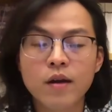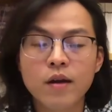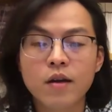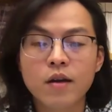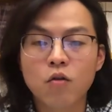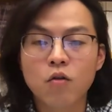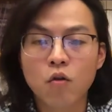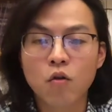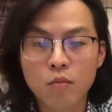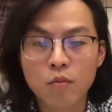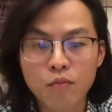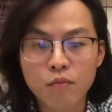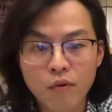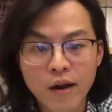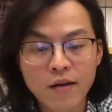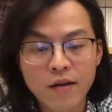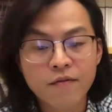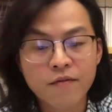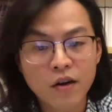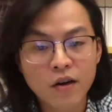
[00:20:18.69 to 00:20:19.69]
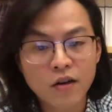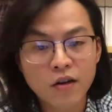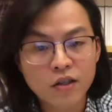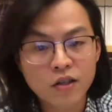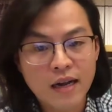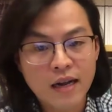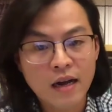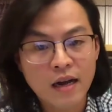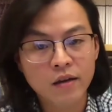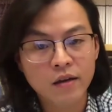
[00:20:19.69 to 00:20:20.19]
incorporate
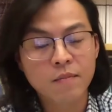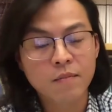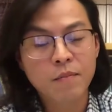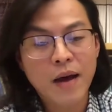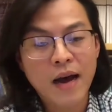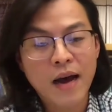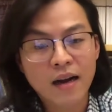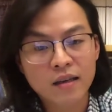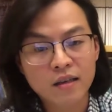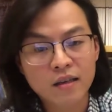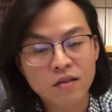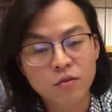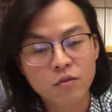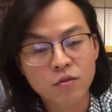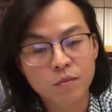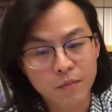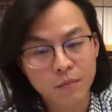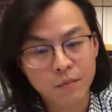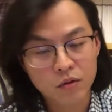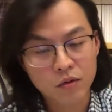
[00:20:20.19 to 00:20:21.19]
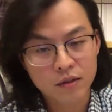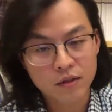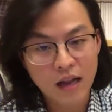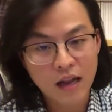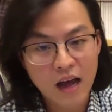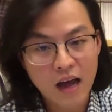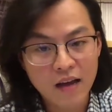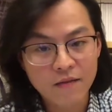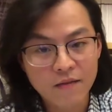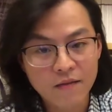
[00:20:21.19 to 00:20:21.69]
functionality back into people's
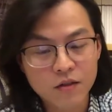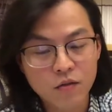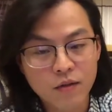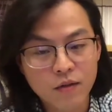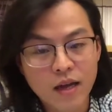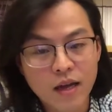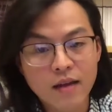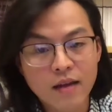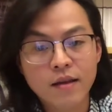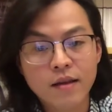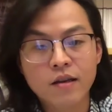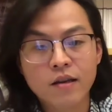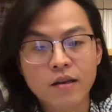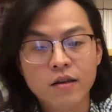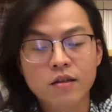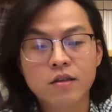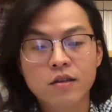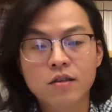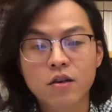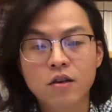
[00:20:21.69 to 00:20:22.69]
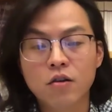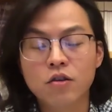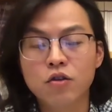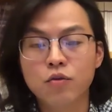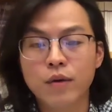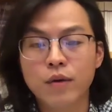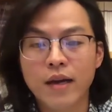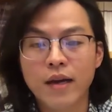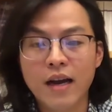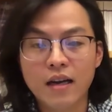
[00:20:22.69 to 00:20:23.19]
lives so that they could start
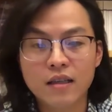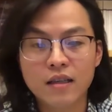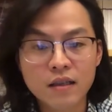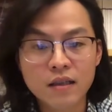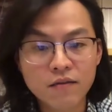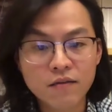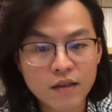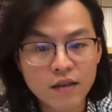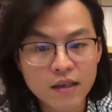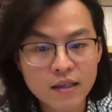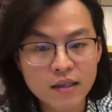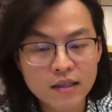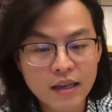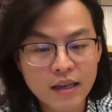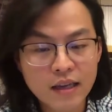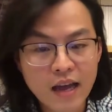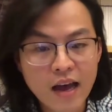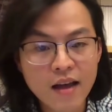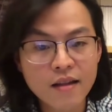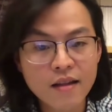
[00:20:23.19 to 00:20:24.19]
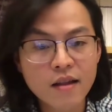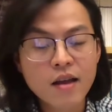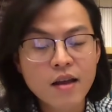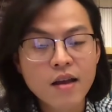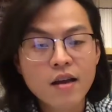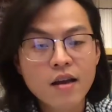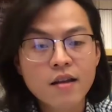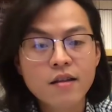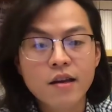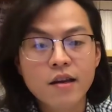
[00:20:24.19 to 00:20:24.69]
doing activities again,
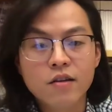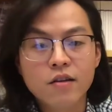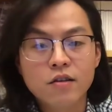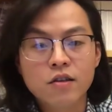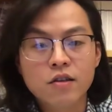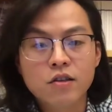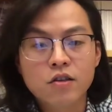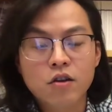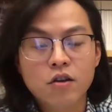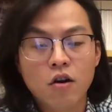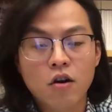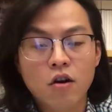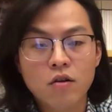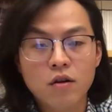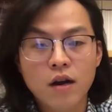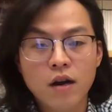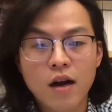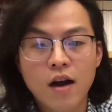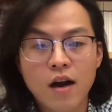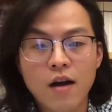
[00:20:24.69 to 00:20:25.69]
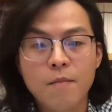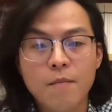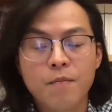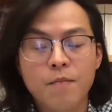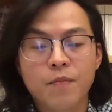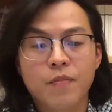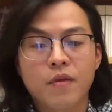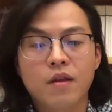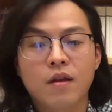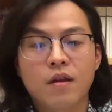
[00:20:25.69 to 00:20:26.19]
they could start
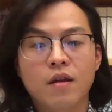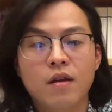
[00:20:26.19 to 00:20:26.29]
um,